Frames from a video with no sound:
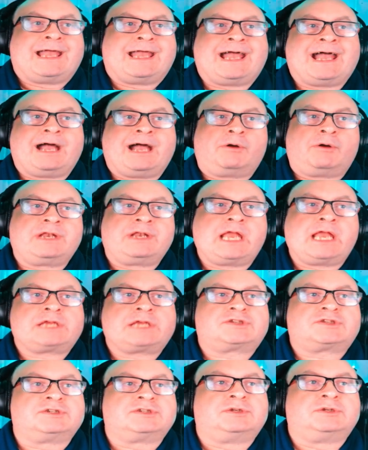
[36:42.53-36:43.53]
Our
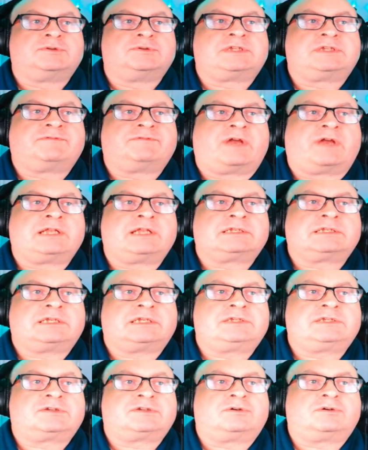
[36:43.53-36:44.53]
next news event
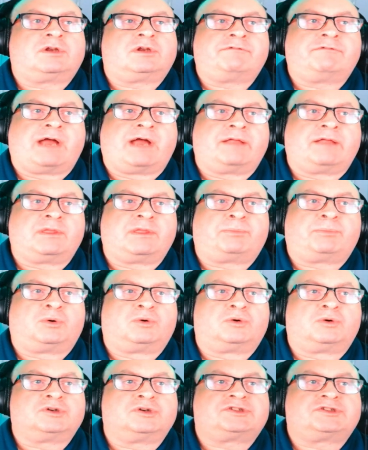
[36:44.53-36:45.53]
is all around the
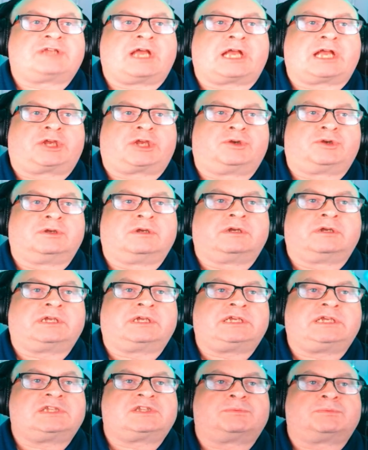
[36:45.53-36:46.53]
Porsche Tag Heuer
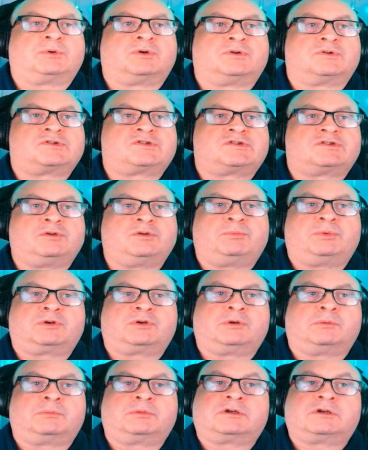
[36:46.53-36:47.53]
Esports Super
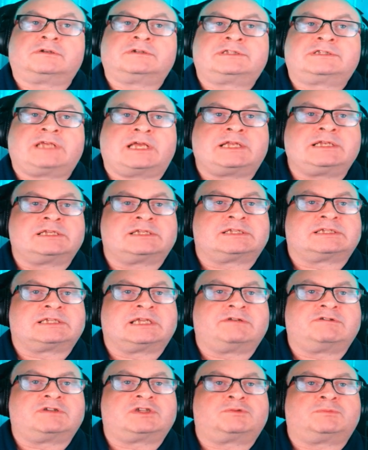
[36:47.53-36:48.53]
Cup Contender
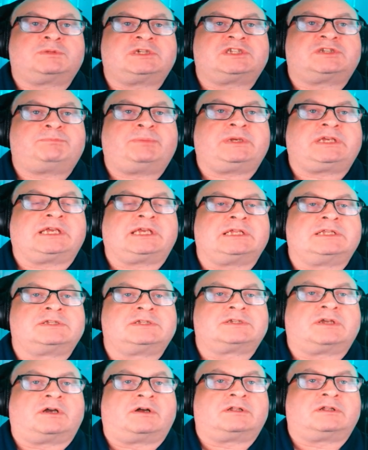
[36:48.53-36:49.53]
Series, which
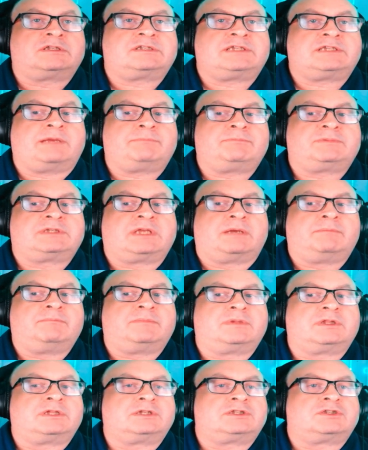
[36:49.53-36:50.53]
begins on
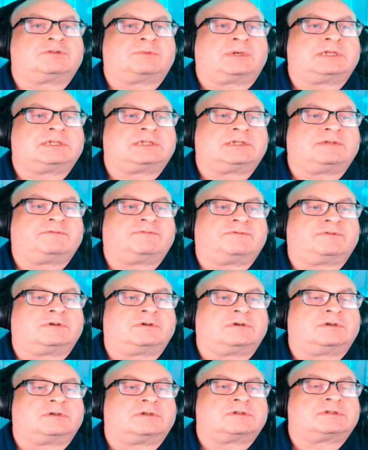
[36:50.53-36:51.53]
September the
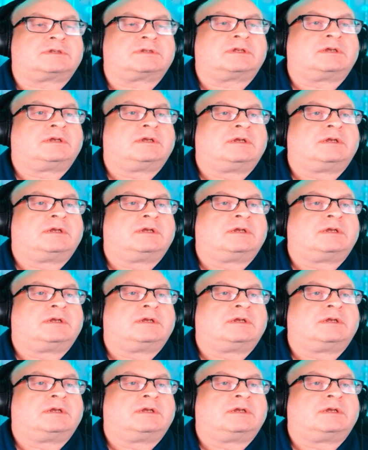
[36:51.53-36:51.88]
21st.